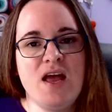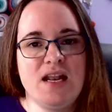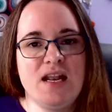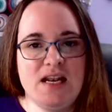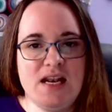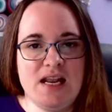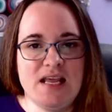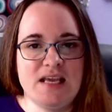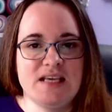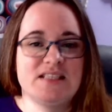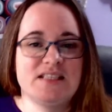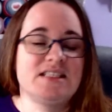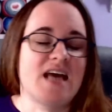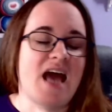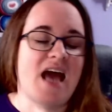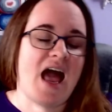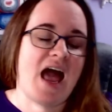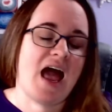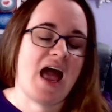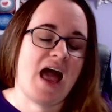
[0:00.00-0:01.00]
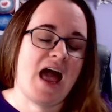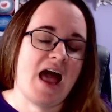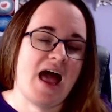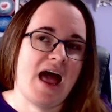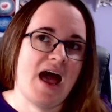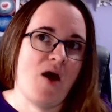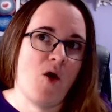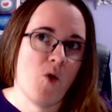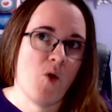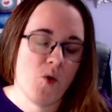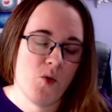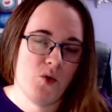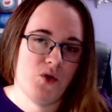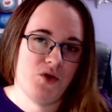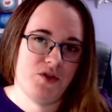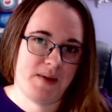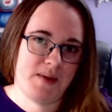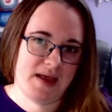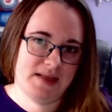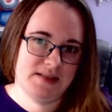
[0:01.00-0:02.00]
links to all of
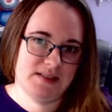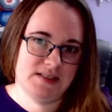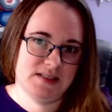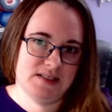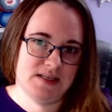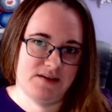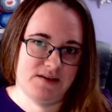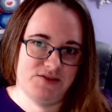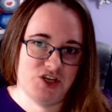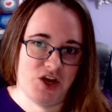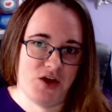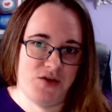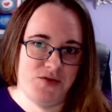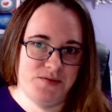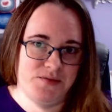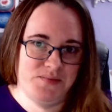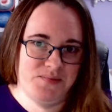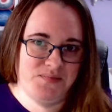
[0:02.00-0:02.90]
the patterns I've shown.